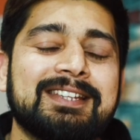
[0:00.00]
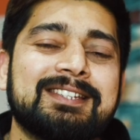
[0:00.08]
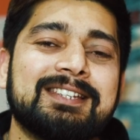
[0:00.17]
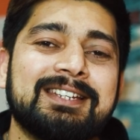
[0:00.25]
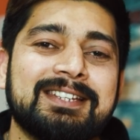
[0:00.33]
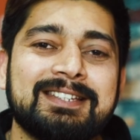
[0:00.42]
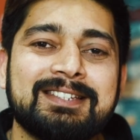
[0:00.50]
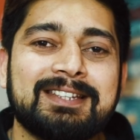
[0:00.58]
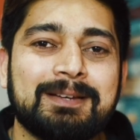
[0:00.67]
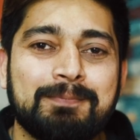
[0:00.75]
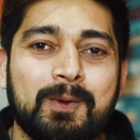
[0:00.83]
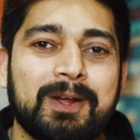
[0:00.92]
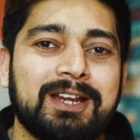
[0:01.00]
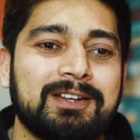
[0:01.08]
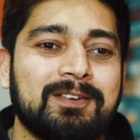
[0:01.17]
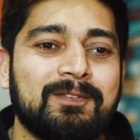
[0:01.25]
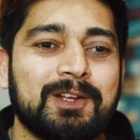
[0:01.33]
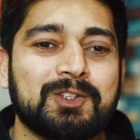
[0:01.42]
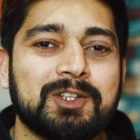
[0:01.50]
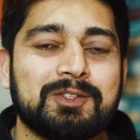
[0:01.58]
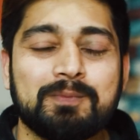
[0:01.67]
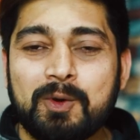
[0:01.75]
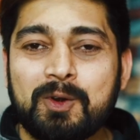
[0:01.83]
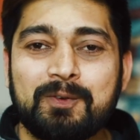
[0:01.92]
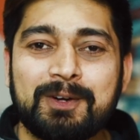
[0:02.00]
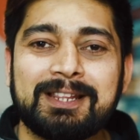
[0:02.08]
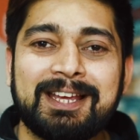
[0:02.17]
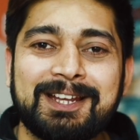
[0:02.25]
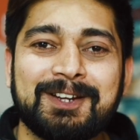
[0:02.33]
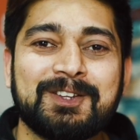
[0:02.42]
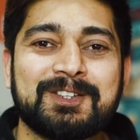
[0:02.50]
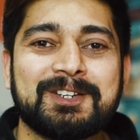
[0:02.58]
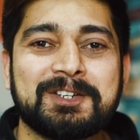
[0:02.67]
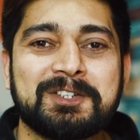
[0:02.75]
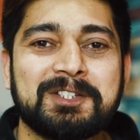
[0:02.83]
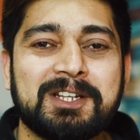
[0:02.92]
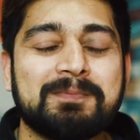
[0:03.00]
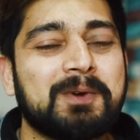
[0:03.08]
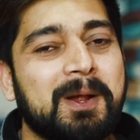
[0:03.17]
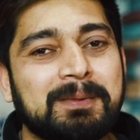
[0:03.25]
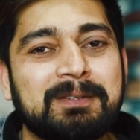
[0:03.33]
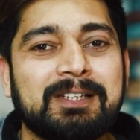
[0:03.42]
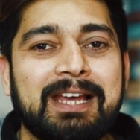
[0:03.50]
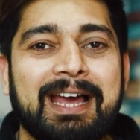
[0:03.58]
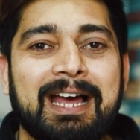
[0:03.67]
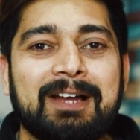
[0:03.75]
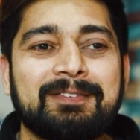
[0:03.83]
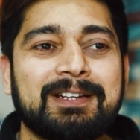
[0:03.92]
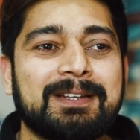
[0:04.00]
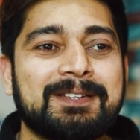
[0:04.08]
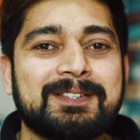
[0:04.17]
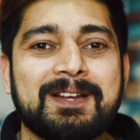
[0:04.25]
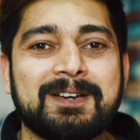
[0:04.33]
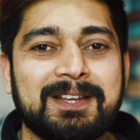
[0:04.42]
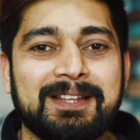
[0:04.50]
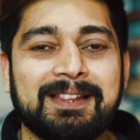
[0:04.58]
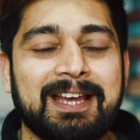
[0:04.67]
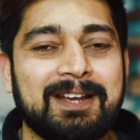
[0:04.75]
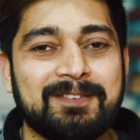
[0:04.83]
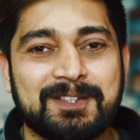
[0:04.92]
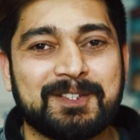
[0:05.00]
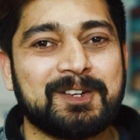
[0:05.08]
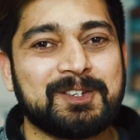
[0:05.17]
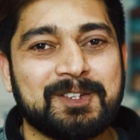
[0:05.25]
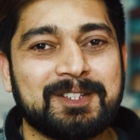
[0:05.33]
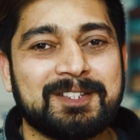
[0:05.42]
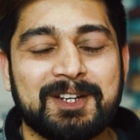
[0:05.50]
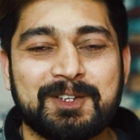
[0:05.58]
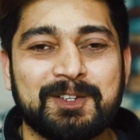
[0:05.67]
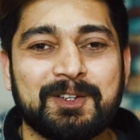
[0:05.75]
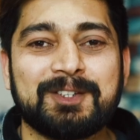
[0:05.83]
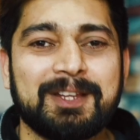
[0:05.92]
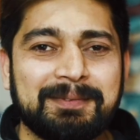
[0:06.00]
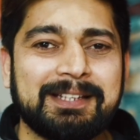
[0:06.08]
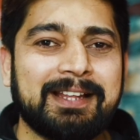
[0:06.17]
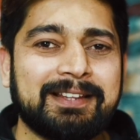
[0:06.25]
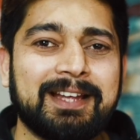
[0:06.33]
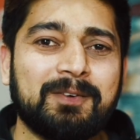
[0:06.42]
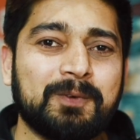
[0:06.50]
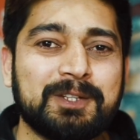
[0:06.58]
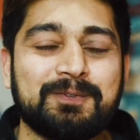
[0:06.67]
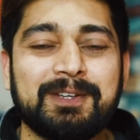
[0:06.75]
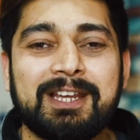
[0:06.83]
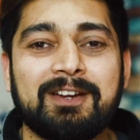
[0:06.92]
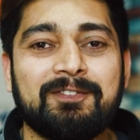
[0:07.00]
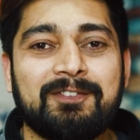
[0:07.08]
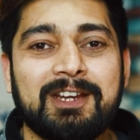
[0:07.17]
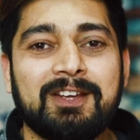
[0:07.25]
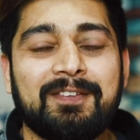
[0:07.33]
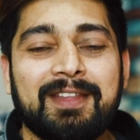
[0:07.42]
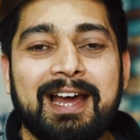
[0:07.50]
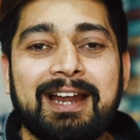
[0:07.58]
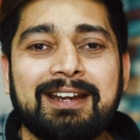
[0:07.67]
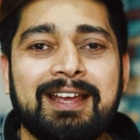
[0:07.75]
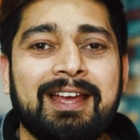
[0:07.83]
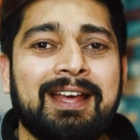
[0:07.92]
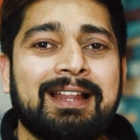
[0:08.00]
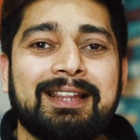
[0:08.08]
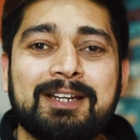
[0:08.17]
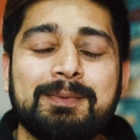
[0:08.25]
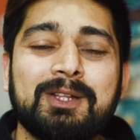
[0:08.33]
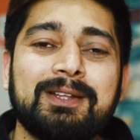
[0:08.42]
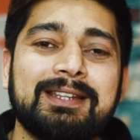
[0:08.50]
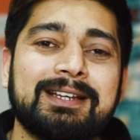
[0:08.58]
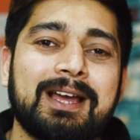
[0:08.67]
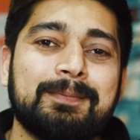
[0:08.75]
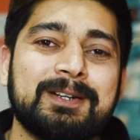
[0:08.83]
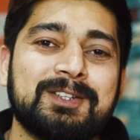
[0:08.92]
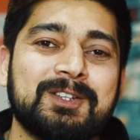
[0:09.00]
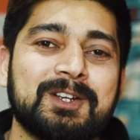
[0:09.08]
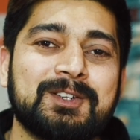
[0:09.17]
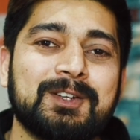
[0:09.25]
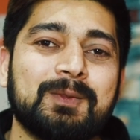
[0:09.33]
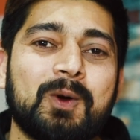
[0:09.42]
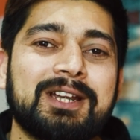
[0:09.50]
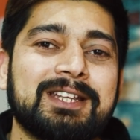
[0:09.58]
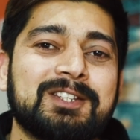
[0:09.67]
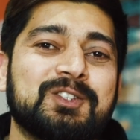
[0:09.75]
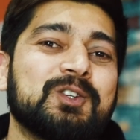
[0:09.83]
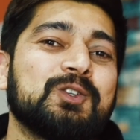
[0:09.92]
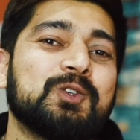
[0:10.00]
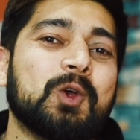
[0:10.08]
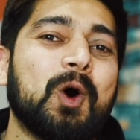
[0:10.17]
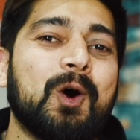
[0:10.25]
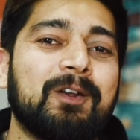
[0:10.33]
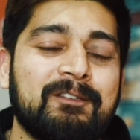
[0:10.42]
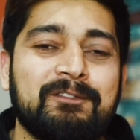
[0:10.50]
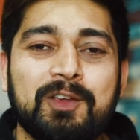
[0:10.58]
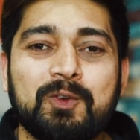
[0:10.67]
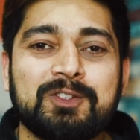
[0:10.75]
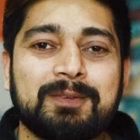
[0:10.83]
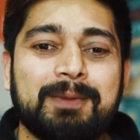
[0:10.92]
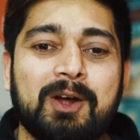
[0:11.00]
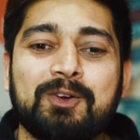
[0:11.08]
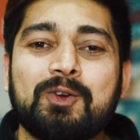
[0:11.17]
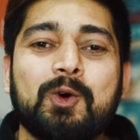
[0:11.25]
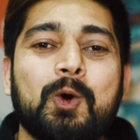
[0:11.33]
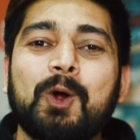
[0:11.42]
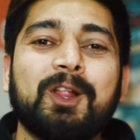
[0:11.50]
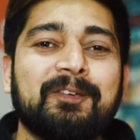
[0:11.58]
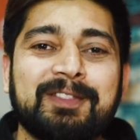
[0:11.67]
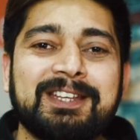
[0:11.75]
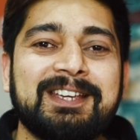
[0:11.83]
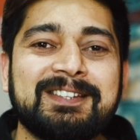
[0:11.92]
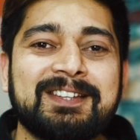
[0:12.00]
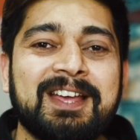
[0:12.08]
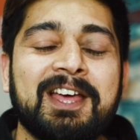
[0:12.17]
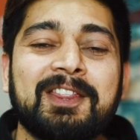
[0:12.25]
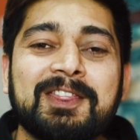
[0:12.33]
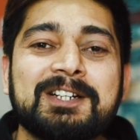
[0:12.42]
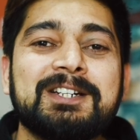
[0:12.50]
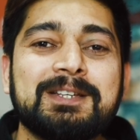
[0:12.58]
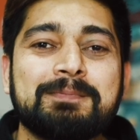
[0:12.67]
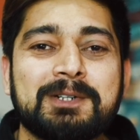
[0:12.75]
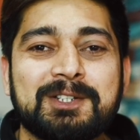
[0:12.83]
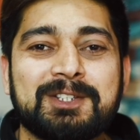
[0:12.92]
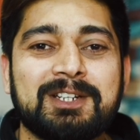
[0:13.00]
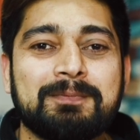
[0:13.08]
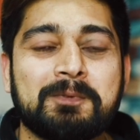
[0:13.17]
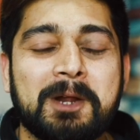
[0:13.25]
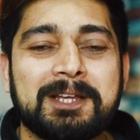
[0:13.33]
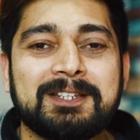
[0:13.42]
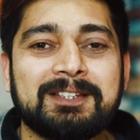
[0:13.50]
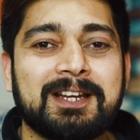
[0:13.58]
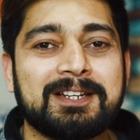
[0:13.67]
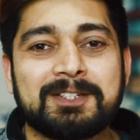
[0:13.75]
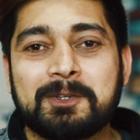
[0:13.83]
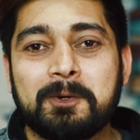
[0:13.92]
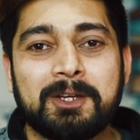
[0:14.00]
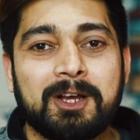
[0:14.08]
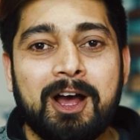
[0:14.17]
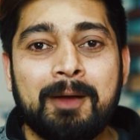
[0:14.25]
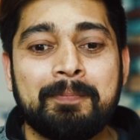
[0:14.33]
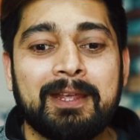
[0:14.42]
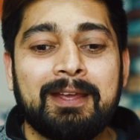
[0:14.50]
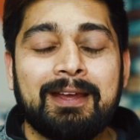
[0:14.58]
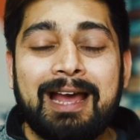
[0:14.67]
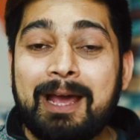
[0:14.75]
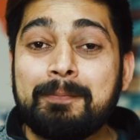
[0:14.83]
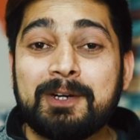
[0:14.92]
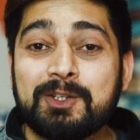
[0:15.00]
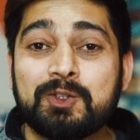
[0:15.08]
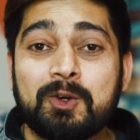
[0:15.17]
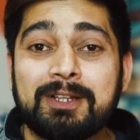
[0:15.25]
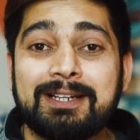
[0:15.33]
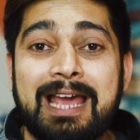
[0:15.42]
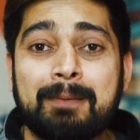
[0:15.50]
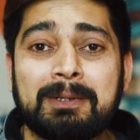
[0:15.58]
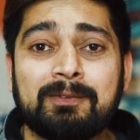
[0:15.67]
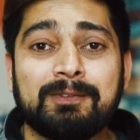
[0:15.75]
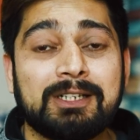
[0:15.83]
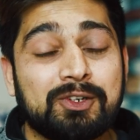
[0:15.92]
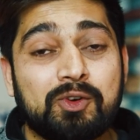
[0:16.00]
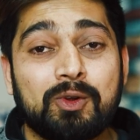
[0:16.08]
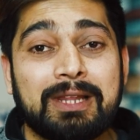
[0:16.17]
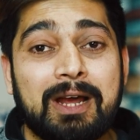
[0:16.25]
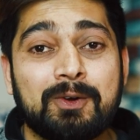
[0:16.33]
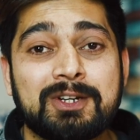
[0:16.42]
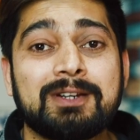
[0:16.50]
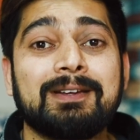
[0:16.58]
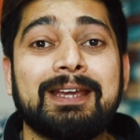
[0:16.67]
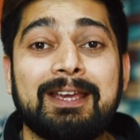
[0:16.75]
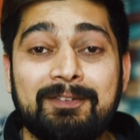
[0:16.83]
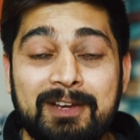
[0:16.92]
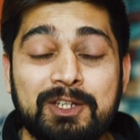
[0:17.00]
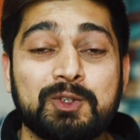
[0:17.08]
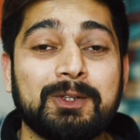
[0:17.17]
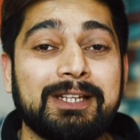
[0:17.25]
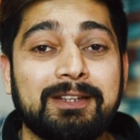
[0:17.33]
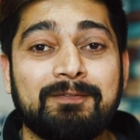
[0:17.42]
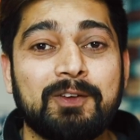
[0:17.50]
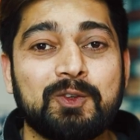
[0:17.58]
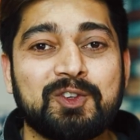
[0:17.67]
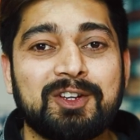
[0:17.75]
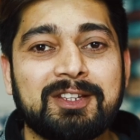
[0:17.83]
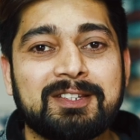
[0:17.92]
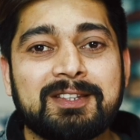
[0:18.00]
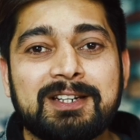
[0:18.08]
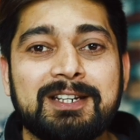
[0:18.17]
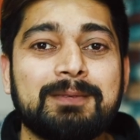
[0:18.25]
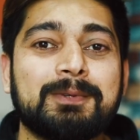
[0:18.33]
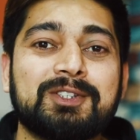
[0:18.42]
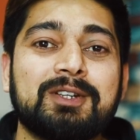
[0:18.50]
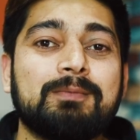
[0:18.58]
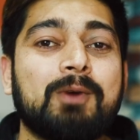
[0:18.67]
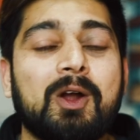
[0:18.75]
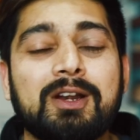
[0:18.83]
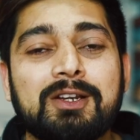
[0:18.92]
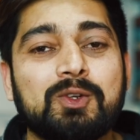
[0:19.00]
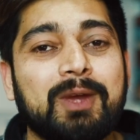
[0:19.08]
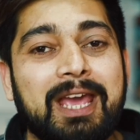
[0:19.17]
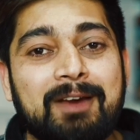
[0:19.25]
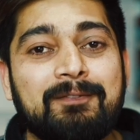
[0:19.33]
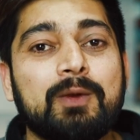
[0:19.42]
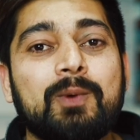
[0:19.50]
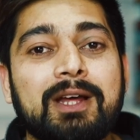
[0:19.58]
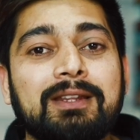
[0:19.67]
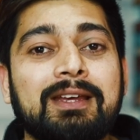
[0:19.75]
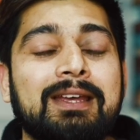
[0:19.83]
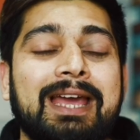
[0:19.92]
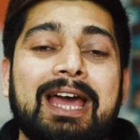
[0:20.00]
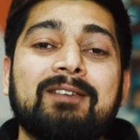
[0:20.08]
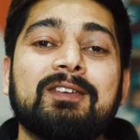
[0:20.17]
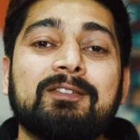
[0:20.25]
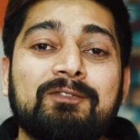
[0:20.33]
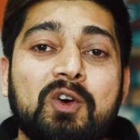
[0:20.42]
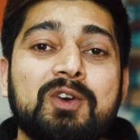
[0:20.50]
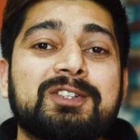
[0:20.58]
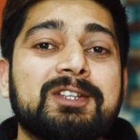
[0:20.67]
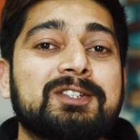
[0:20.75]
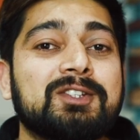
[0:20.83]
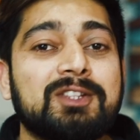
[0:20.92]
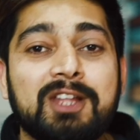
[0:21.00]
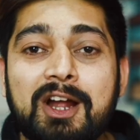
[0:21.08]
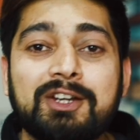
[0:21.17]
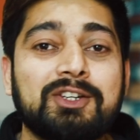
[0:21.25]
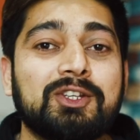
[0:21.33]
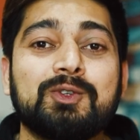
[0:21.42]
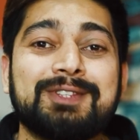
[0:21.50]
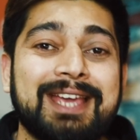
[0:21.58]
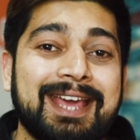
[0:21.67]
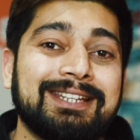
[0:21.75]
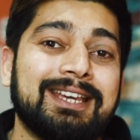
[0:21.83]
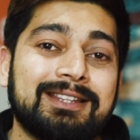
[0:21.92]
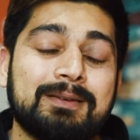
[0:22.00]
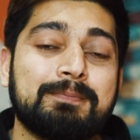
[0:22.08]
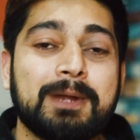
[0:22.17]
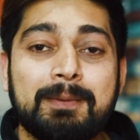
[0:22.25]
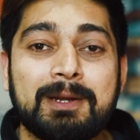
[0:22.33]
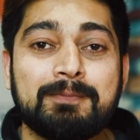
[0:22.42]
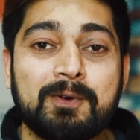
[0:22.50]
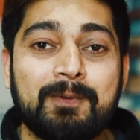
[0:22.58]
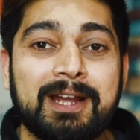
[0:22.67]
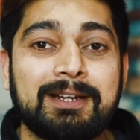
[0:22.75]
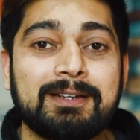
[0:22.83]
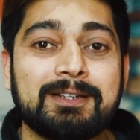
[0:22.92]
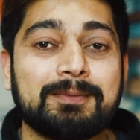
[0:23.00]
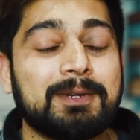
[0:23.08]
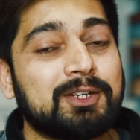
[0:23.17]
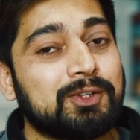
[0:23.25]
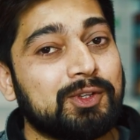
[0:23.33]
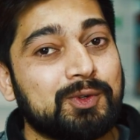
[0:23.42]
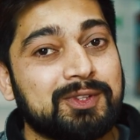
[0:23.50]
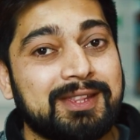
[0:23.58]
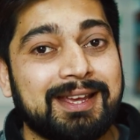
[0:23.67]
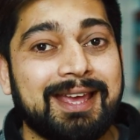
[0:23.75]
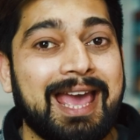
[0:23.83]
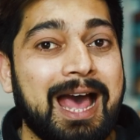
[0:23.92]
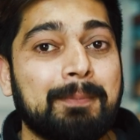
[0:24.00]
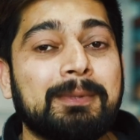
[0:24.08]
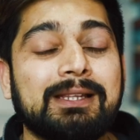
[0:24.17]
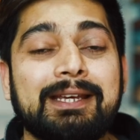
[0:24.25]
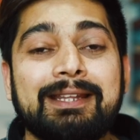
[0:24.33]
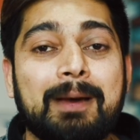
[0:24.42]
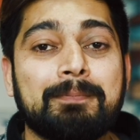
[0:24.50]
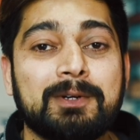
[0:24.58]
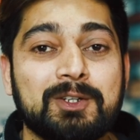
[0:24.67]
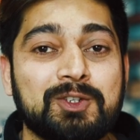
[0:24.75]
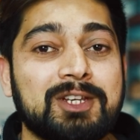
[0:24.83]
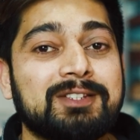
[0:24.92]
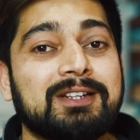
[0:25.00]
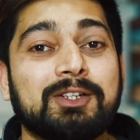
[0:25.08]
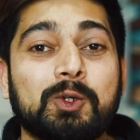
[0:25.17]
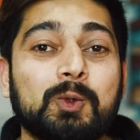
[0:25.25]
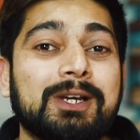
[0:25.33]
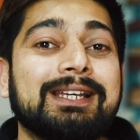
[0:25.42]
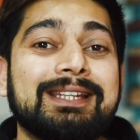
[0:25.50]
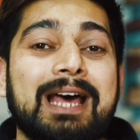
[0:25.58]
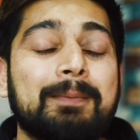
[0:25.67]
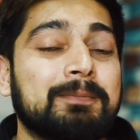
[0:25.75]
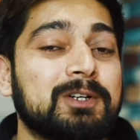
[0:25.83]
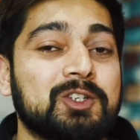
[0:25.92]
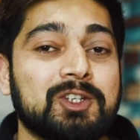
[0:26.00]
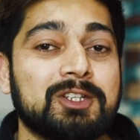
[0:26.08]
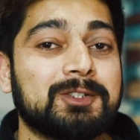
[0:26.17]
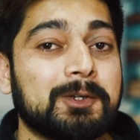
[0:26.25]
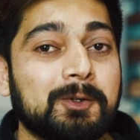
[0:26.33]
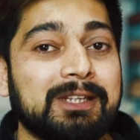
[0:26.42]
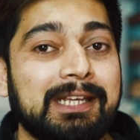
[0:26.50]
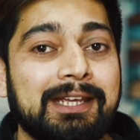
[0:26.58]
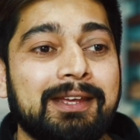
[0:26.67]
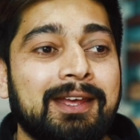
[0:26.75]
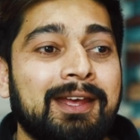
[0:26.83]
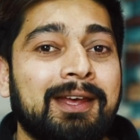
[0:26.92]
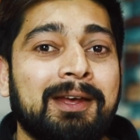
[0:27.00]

this is a point which is moreover like a discussion, and probably we'll have a Saturday live discussion section or something like that once we get free on that. Let me know in the comment section what is your views about all of these 30% pricing that is going up. I'm pretty sure that Apple will roll out eventually in the future this 30% model to everyone and will force us not to use any other payment providers but to use the Apple in-app purchase and Google in-app purchase only.